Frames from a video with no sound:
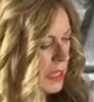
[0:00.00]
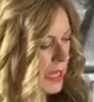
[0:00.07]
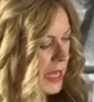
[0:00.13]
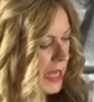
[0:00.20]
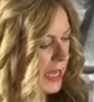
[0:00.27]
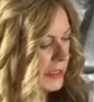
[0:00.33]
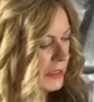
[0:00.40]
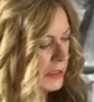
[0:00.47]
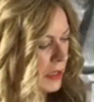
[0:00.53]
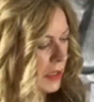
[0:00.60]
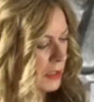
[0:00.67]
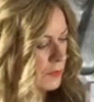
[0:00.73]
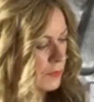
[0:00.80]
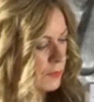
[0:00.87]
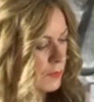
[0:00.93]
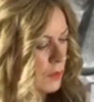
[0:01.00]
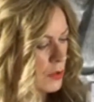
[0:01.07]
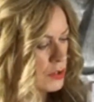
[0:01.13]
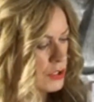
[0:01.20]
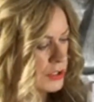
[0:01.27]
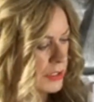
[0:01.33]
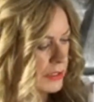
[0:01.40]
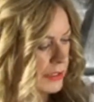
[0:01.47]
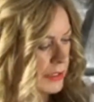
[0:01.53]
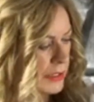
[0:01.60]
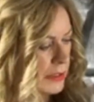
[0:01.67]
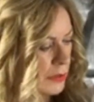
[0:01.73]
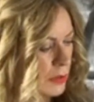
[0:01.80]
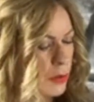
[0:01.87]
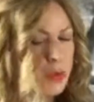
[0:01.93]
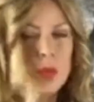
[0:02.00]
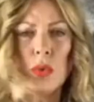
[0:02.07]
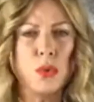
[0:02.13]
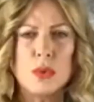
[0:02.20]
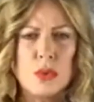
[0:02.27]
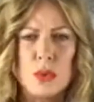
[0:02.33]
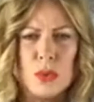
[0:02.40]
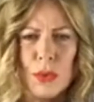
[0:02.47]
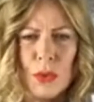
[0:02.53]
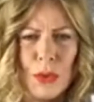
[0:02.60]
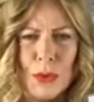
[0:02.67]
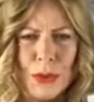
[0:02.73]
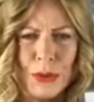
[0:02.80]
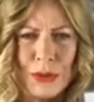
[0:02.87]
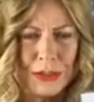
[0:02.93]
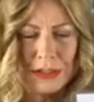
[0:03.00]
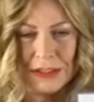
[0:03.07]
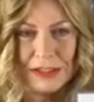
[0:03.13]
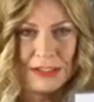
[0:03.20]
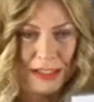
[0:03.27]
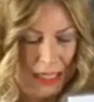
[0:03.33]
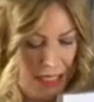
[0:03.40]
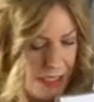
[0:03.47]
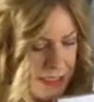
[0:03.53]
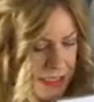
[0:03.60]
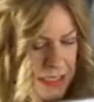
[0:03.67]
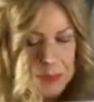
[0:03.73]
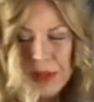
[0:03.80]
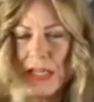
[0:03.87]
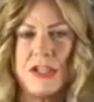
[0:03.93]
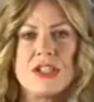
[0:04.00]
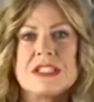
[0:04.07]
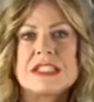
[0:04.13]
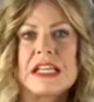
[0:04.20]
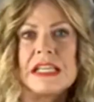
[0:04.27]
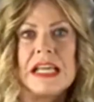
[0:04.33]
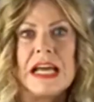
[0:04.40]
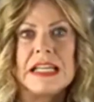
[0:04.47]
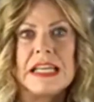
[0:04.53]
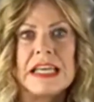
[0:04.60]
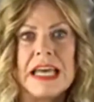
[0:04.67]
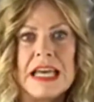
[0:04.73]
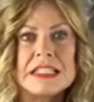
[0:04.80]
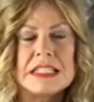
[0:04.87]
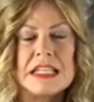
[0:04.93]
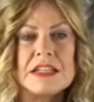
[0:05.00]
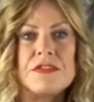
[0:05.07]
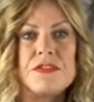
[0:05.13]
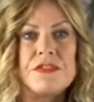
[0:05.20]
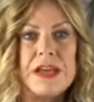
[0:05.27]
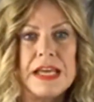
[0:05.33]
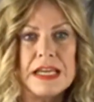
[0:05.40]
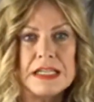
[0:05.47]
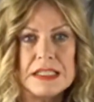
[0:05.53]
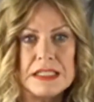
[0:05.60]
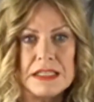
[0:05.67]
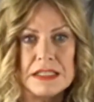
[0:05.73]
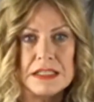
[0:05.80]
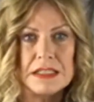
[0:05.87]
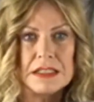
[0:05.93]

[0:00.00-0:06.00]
and unfortunately, ooh, the sebaceous gland gets infected,